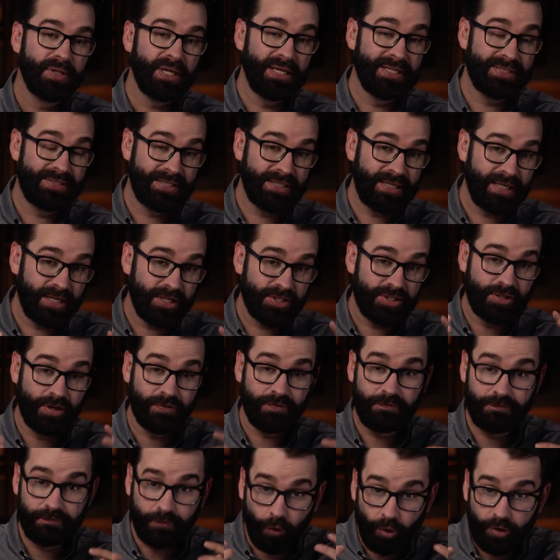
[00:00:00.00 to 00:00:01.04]
is to get us to
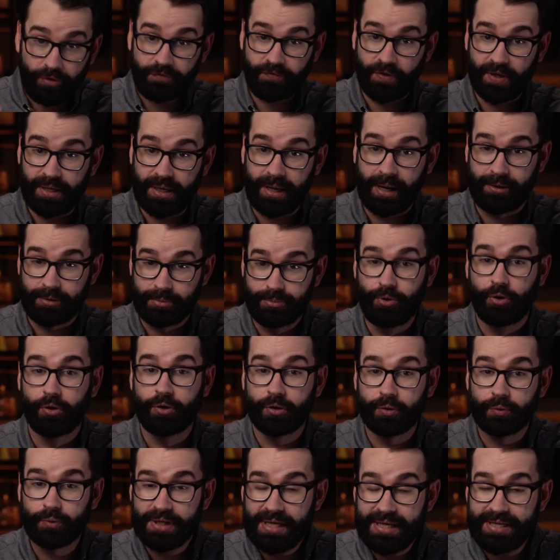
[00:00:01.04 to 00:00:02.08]
forfeit our
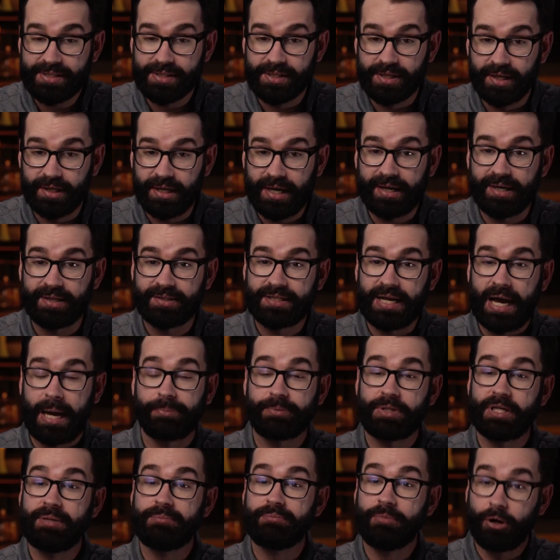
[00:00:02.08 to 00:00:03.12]
moral reasoning and
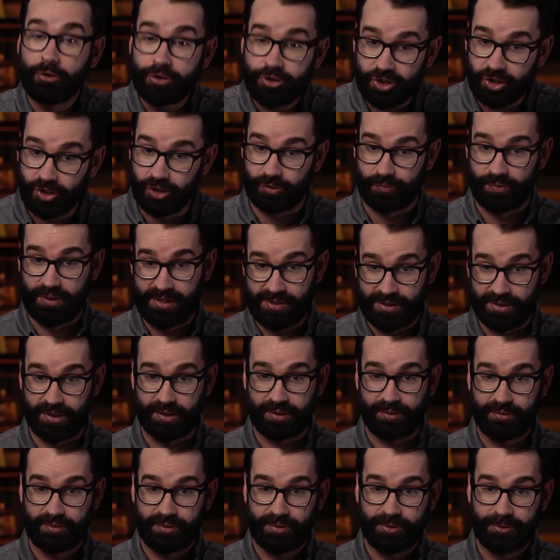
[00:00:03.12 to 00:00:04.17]
adopt emotional
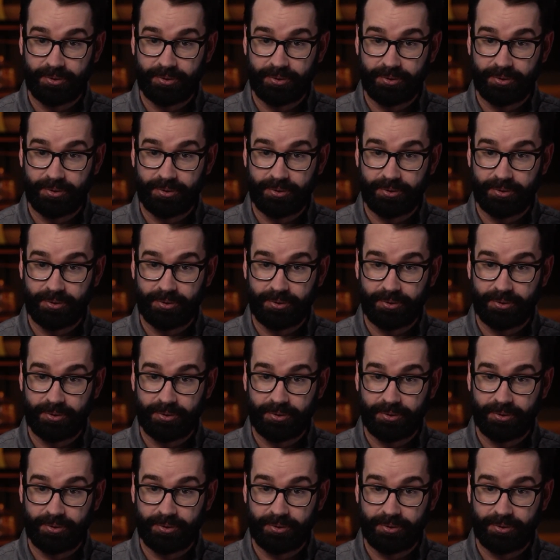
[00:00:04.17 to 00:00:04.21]
reasoning.